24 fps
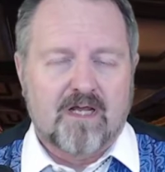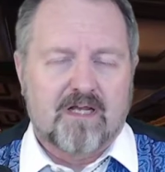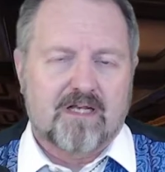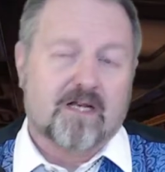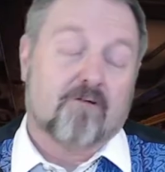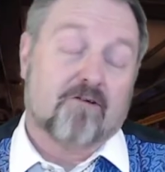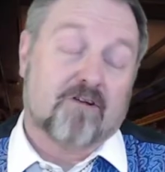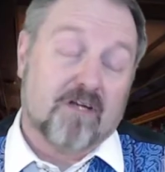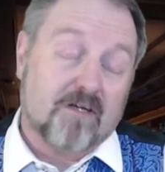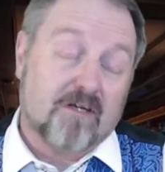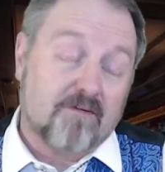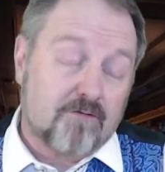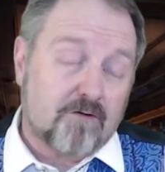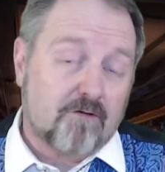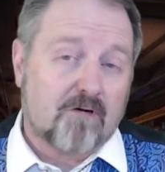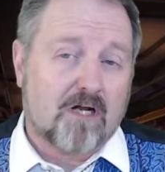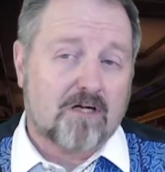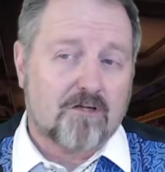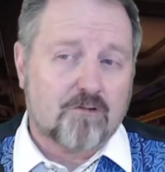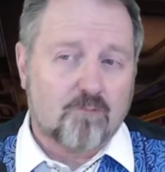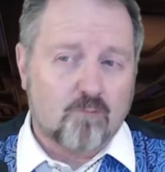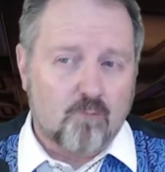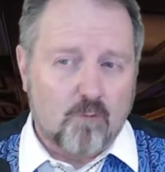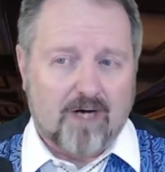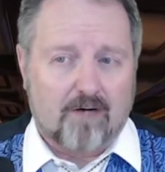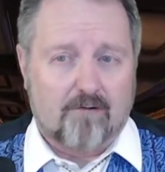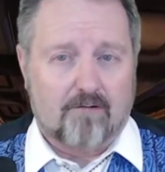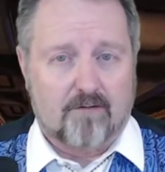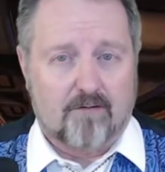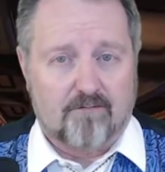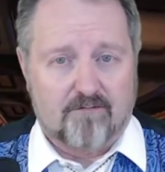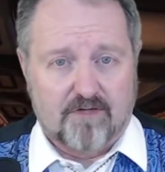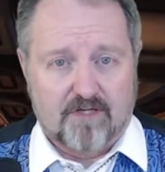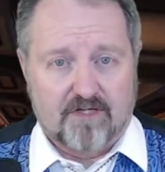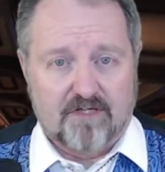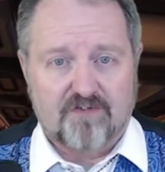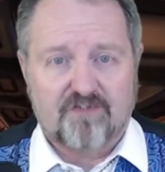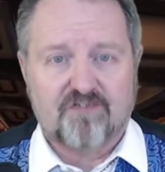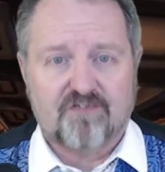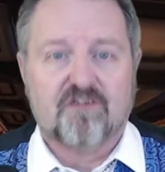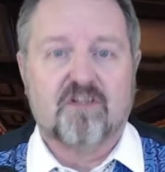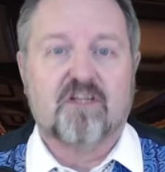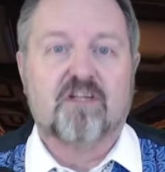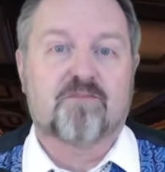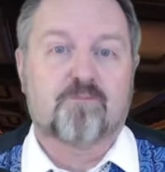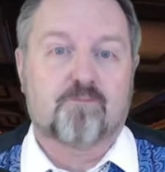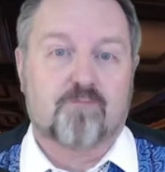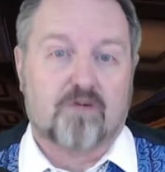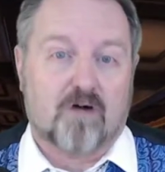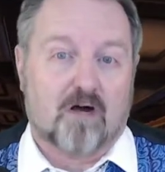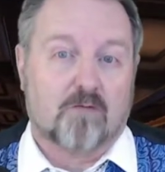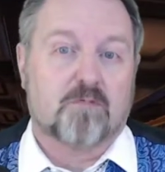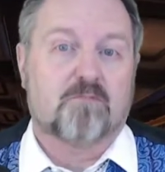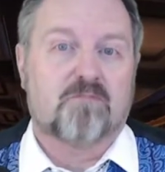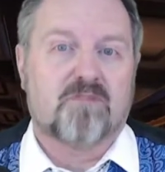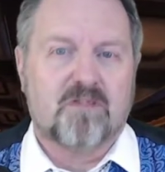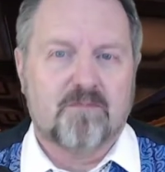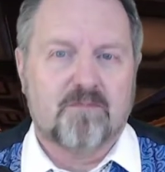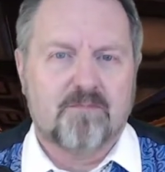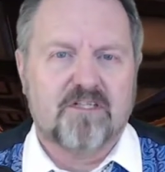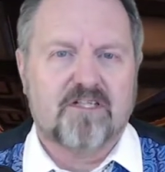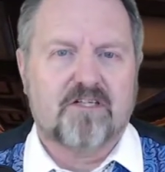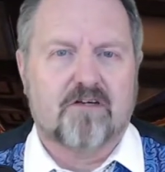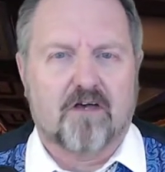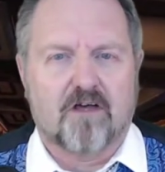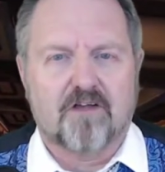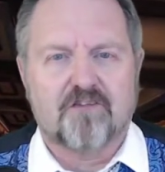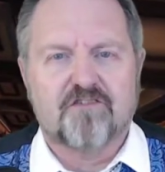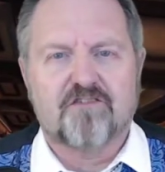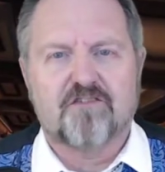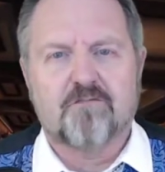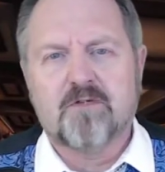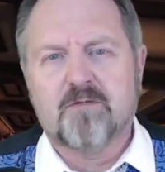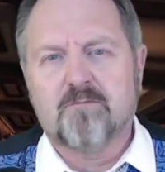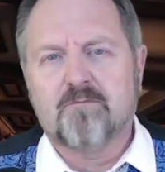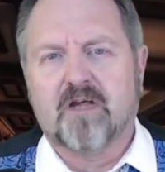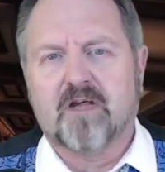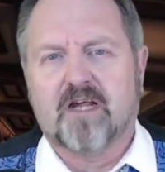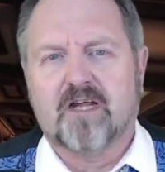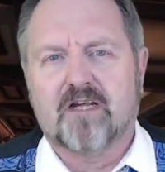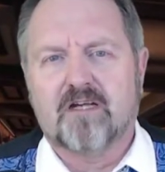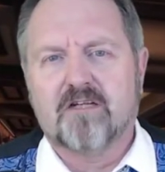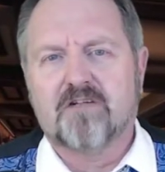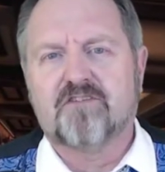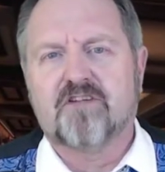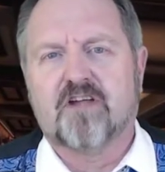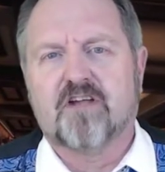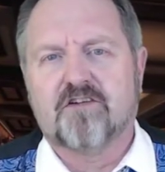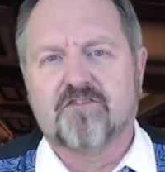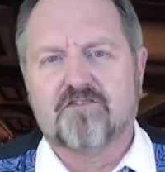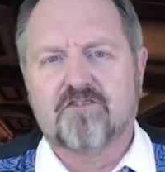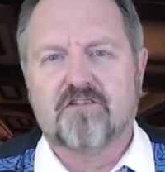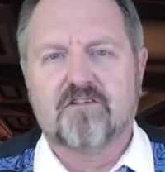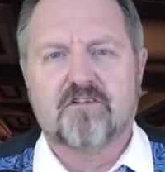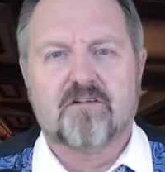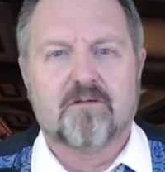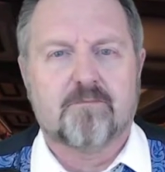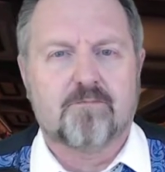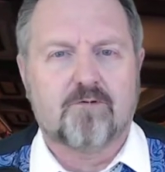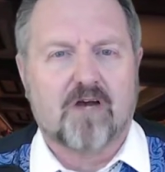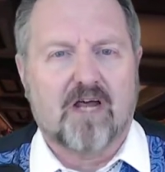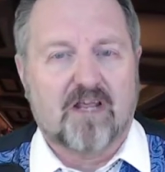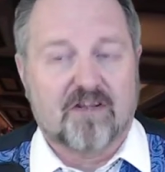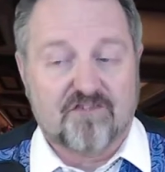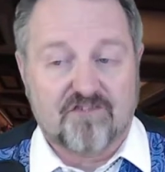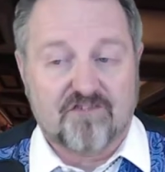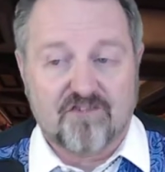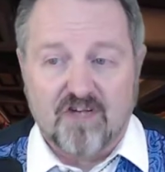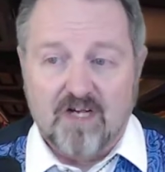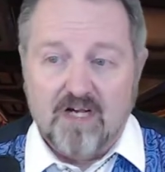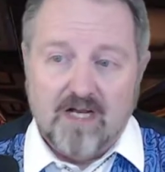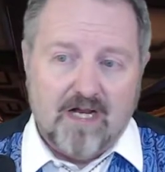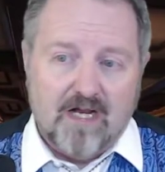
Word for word: Now, if you're unaware of this, it's probably because you've been paying attention to the press.